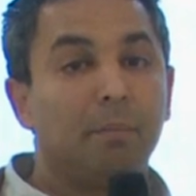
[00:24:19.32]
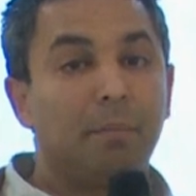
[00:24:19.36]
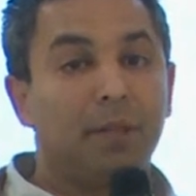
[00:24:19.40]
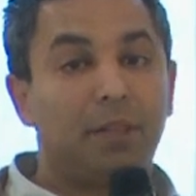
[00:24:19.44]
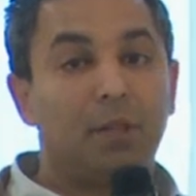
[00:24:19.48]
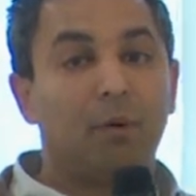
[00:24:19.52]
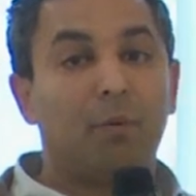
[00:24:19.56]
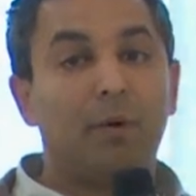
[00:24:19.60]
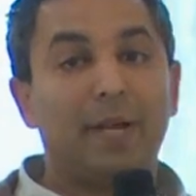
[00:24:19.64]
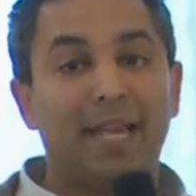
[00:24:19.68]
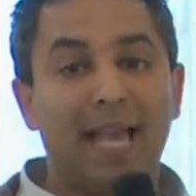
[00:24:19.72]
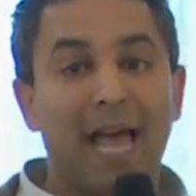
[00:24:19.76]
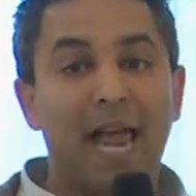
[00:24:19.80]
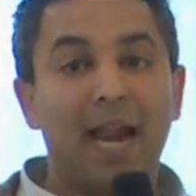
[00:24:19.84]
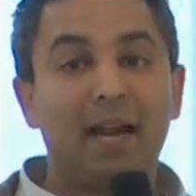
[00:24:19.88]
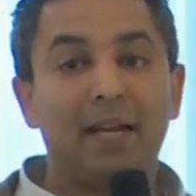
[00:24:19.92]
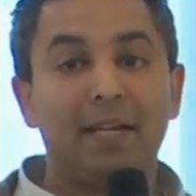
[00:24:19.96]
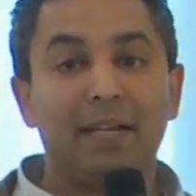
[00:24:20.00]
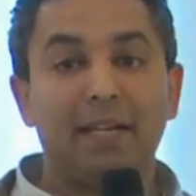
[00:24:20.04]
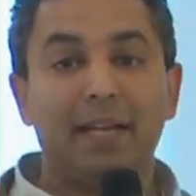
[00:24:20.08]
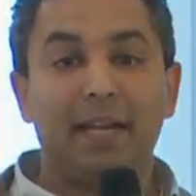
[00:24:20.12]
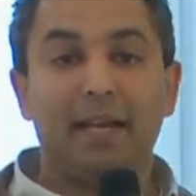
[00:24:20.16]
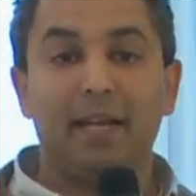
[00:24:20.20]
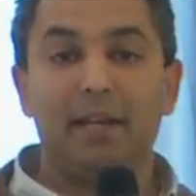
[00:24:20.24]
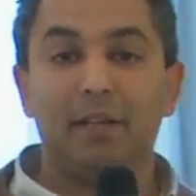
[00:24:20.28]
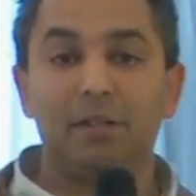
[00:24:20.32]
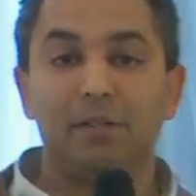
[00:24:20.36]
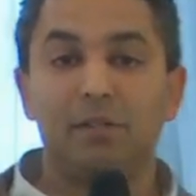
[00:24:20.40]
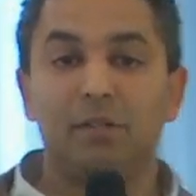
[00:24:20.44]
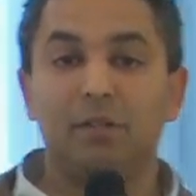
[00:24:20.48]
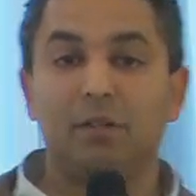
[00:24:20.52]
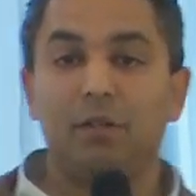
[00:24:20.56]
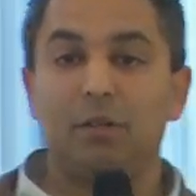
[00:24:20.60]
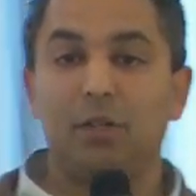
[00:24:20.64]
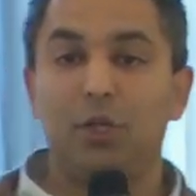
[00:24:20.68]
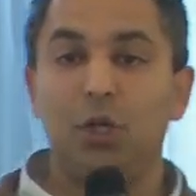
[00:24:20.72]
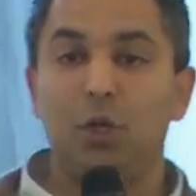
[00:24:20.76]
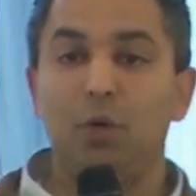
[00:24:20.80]
But the reality
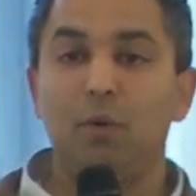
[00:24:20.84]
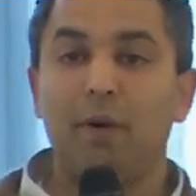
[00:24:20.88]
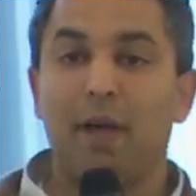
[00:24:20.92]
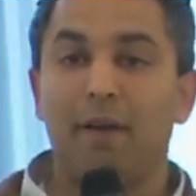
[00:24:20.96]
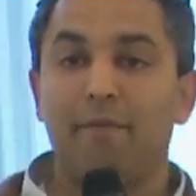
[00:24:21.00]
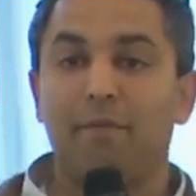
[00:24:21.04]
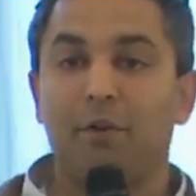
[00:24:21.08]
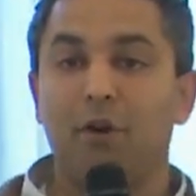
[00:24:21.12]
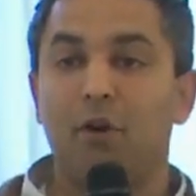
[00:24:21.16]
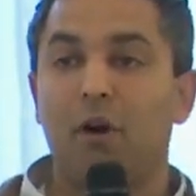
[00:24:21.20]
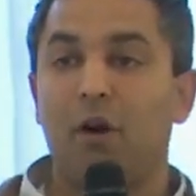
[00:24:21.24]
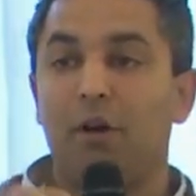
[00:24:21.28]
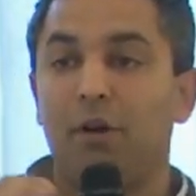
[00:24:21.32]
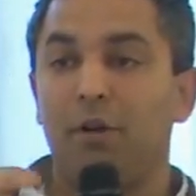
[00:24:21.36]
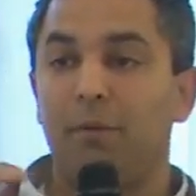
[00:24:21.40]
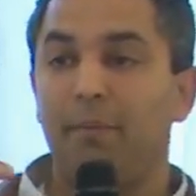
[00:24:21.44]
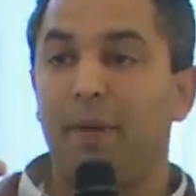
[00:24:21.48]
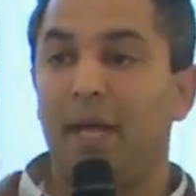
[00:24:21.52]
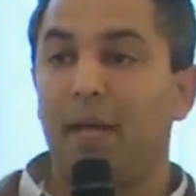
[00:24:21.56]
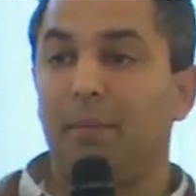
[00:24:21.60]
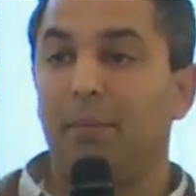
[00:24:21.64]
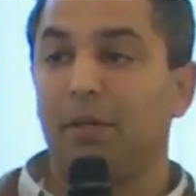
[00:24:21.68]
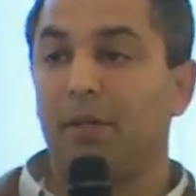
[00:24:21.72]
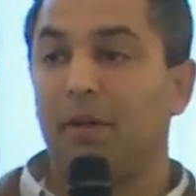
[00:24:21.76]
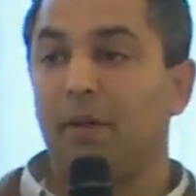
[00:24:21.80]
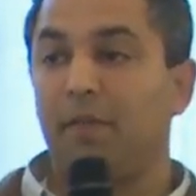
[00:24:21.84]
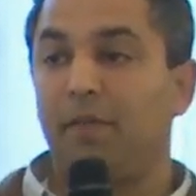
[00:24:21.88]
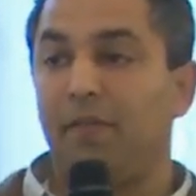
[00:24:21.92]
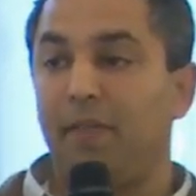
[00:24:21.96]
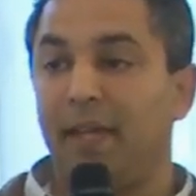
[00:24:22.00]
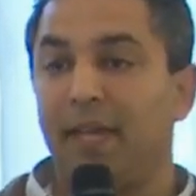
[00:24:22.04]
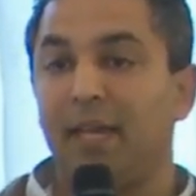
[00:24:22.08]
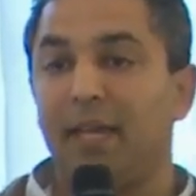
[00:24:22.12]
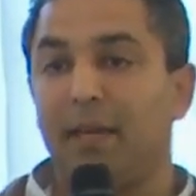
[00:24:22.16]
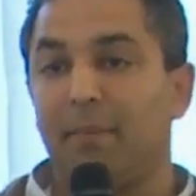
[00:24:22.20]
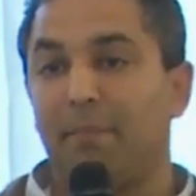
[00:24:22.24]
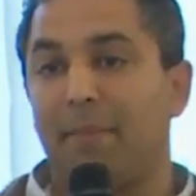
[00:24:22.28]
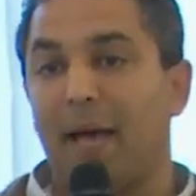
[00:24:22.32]
is you have got to be able to
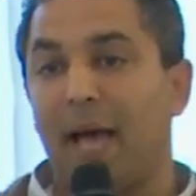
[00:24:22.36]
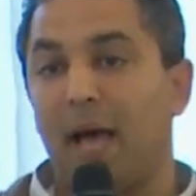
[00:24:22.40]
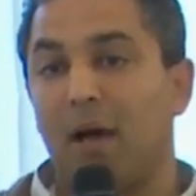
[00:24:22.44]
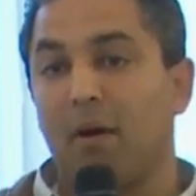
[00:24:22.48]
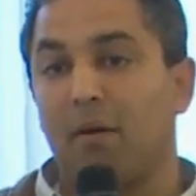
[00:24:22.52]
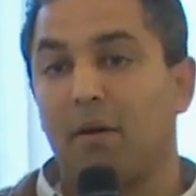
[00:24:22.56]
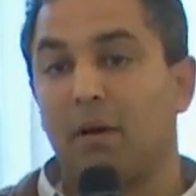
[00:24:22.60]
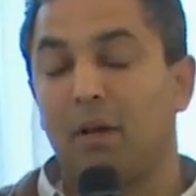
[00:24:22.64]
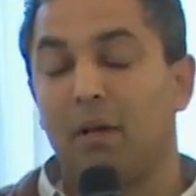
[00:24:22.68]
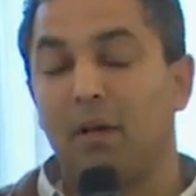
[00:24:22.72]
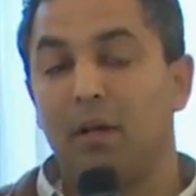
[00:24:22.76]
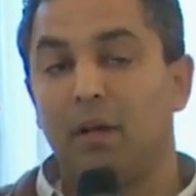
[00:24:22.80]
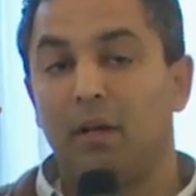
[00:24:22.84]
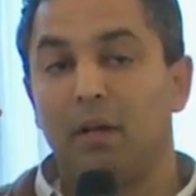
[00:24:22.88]
think about